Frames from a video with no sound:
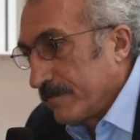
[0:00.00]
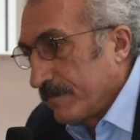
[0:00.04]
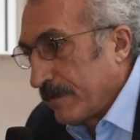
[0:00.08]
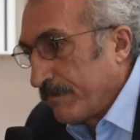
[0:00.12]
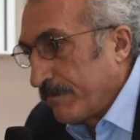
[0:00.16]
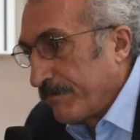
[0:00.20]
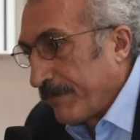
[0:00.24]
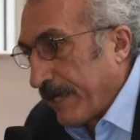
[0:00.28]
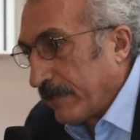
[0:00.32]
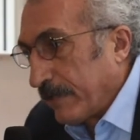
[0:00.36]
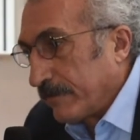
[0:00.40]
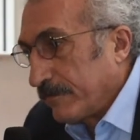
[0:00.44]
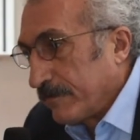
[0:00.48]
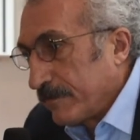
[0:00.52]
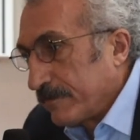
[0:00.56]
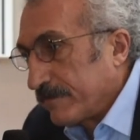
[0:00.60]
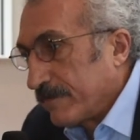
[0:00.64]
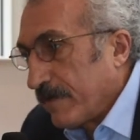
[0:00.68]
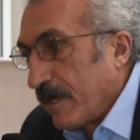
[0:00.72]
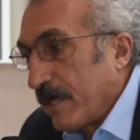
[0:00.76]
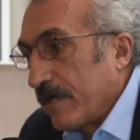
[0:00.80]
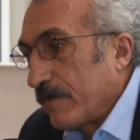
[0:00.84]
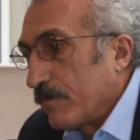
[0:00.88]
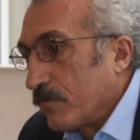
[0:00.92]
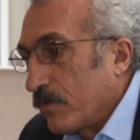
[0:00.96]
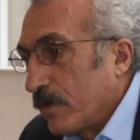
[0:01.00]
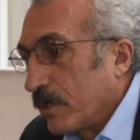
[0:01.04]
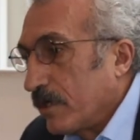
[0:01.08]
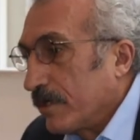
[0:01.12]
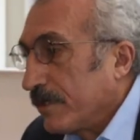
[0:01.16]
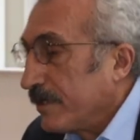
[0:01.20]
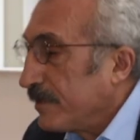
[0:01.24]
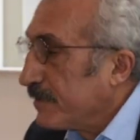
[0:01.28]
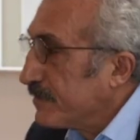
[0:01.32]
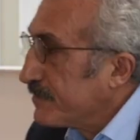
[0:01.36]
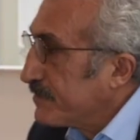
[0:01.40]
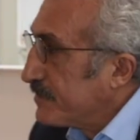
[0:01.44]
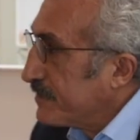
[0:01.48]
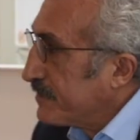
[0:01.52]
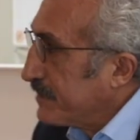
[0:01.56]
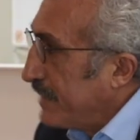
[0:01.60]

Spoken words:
about the time where he is